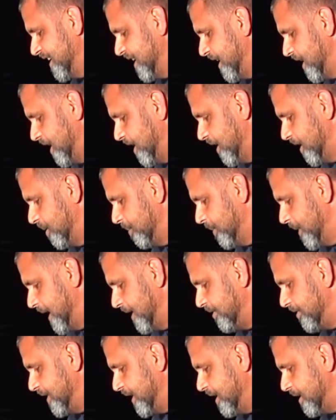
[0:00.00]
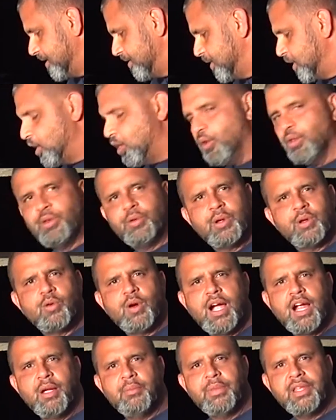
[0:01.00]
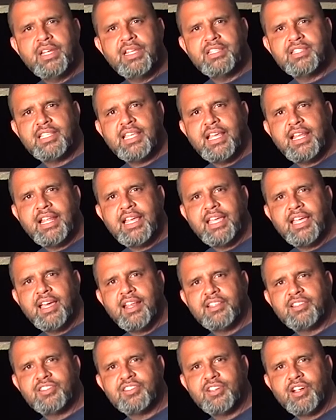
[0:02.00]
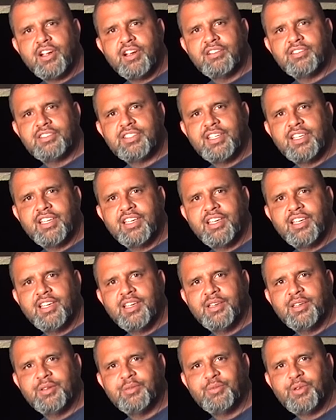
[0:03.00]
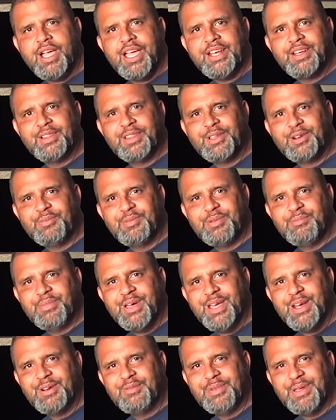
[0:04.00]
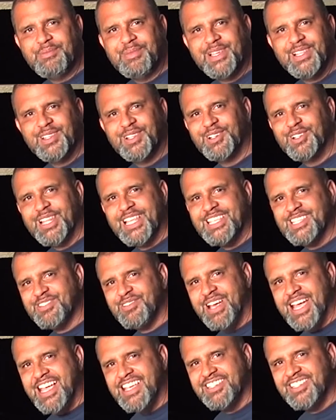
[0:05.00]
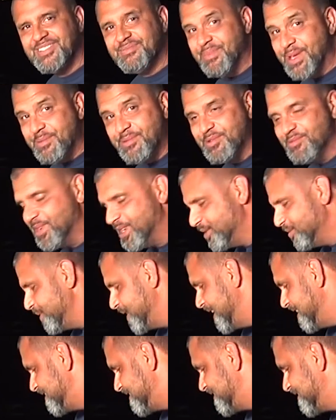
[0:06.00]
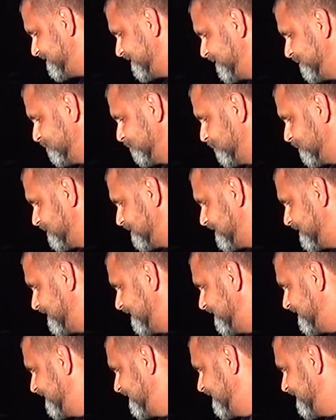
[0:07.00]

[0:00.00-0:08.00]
Um, I think the only requirement is that I got to start uh, riding a little bit better, maybe a little less crashing, maybe win a race. We'll see.